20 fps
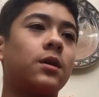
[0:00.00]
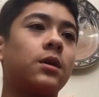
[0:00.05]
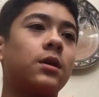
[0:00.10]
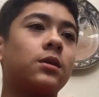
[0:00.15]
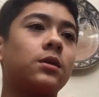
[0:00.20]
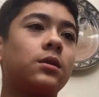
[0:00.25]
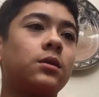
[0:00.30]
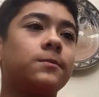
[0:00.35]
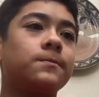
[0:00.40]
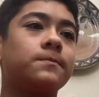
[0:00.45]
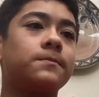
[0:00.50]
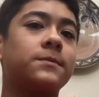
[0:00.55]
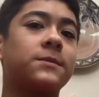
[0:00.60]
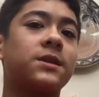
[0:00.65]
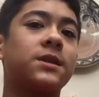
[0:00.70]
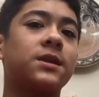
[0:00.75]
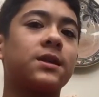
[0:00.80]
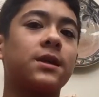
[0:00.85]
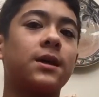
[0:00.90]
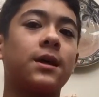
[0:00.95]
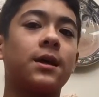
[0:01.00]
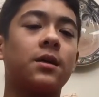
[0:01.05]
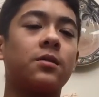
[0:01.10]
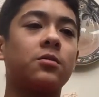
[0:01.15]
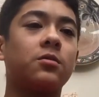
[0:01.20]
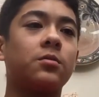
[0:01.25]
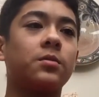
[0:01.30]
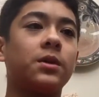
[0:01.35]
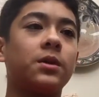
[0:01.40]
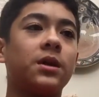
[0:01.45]
Hello, today I
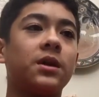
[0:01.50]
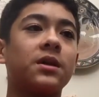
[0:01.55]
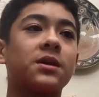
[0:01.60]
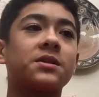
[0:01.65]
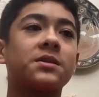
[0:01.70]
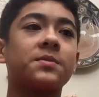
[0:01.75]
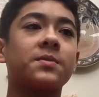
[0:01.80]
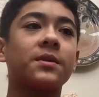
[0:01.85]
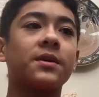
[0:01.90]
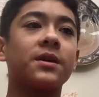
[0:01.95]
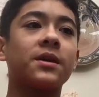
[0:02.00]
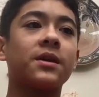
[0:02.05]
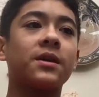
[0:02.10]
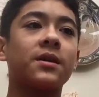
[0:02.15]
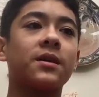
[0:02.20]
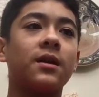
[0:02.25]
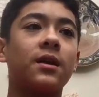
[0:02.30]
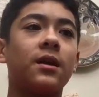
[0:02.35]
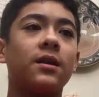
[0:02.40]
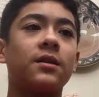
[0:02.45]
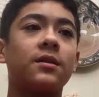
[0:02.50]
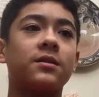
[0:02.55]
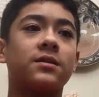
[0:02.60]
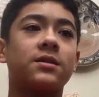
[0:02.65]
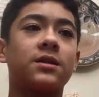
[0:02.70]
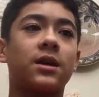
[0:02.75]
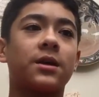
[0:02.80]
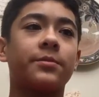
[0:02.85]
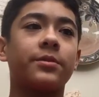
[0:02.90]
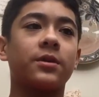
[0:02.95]
will be explaining the
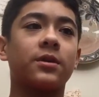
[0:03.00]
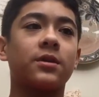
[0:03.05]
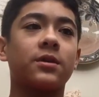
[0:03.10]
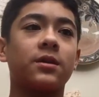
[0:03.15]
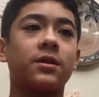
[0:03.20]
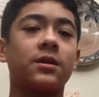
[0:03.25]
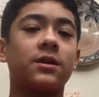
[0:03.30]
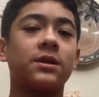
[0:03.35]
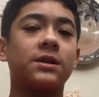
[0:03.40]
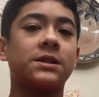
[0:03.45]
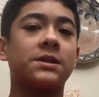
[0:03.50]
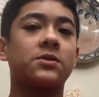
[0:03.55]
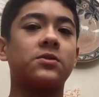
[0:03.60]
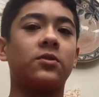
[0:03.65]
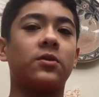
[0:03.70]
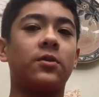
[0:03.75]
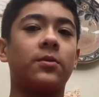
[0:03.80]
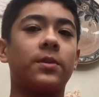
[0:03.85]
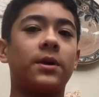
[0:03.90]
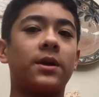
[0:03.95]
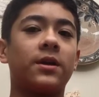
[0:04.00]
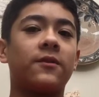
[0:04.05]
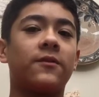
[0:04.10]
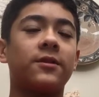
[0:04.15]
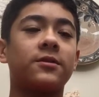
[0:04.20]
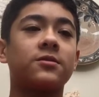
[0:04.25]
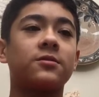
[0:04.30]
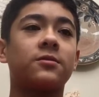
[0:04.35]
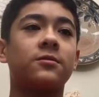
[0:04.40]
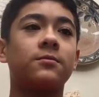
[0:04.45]
topic, Is School
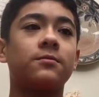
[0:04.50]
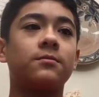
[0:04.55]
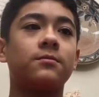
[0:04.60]
Beneficial?